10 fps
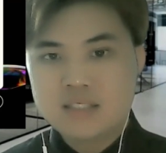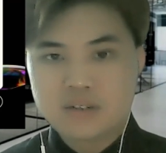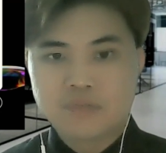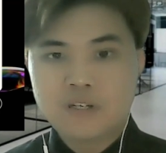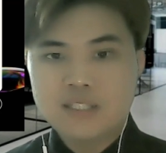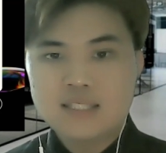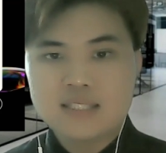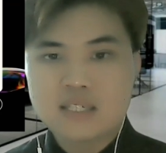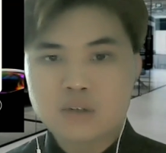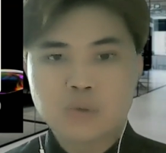So first
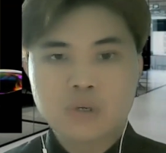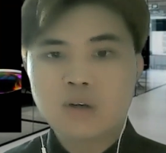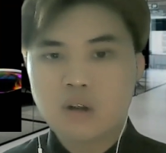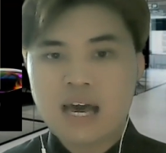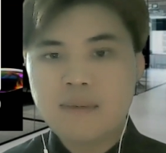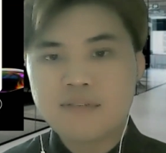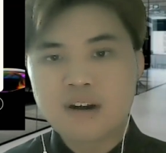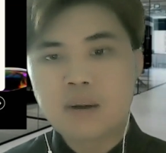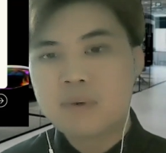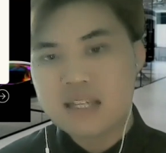is the Google Colab
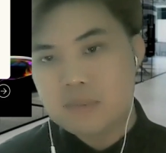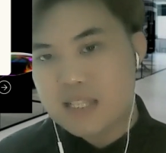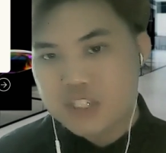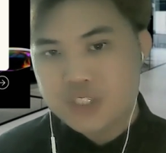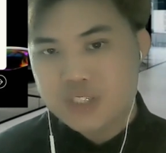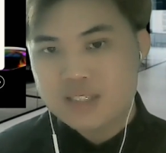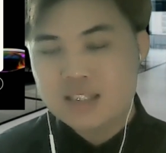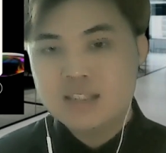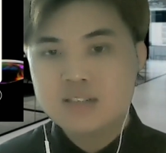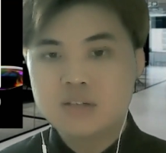environment limitation.
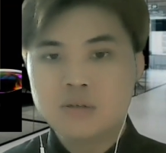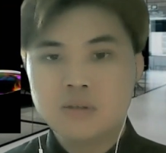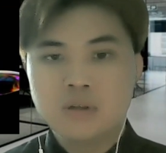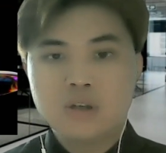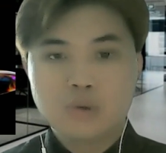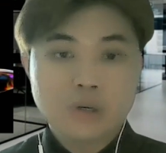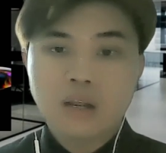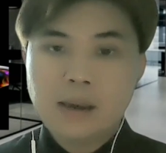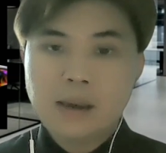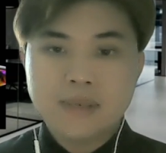So Google
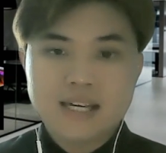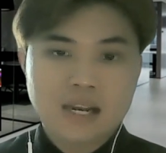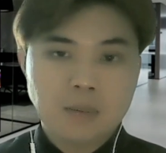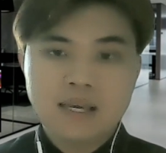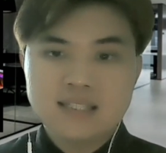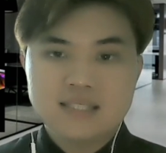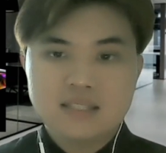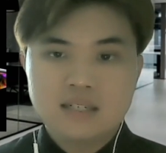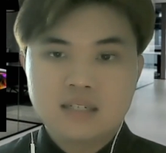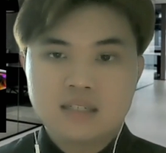Colab being cloud-based,
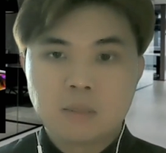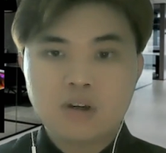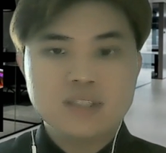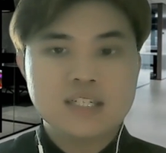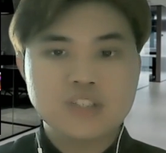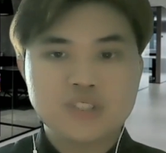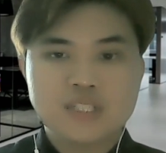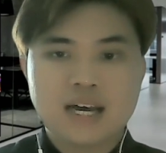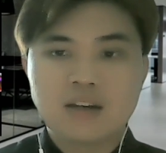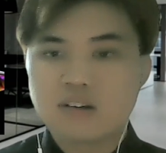the model sessions
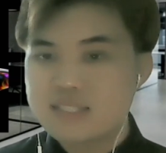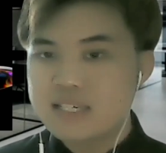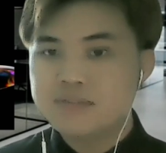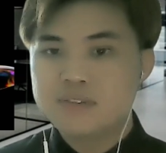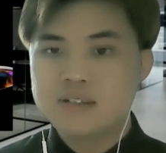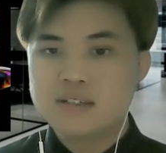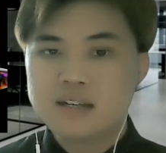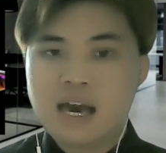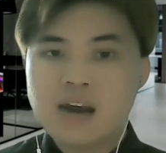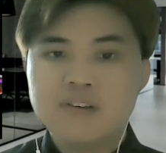are not saved.
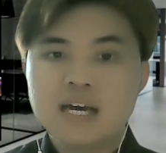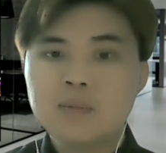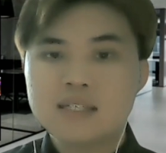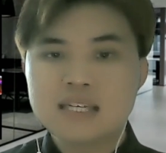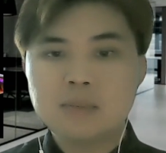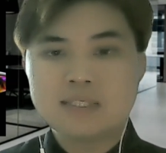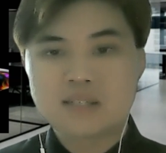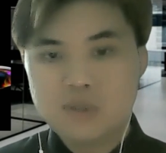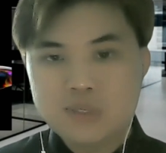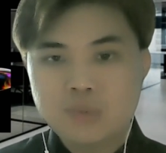Every time the tab is
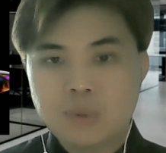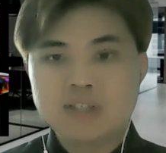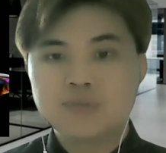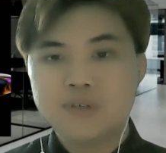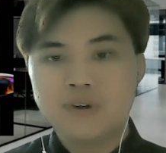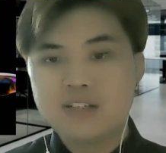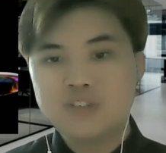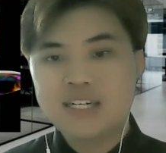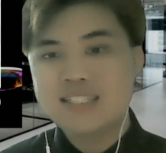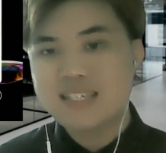closed, we must rerun
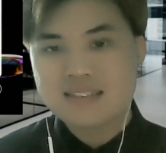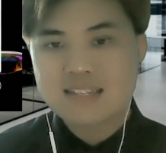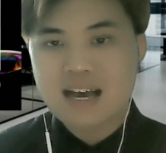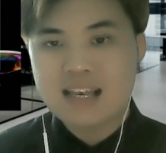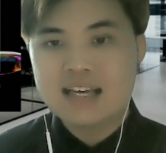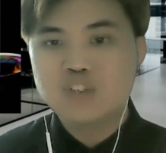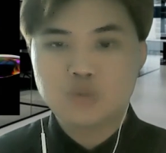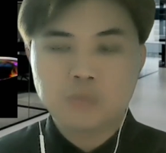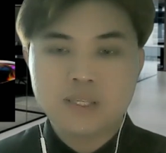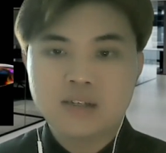training cells unless
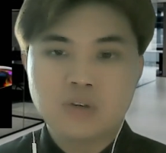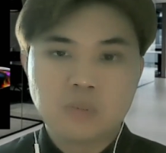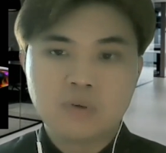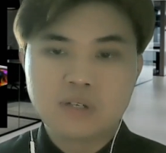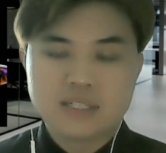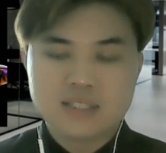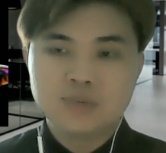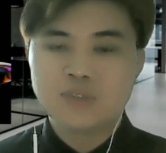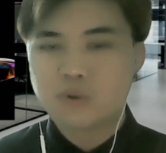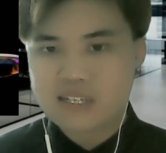Jupyter Notebook is
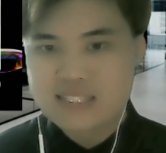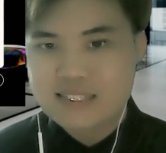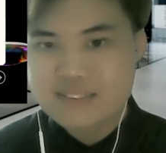used locally.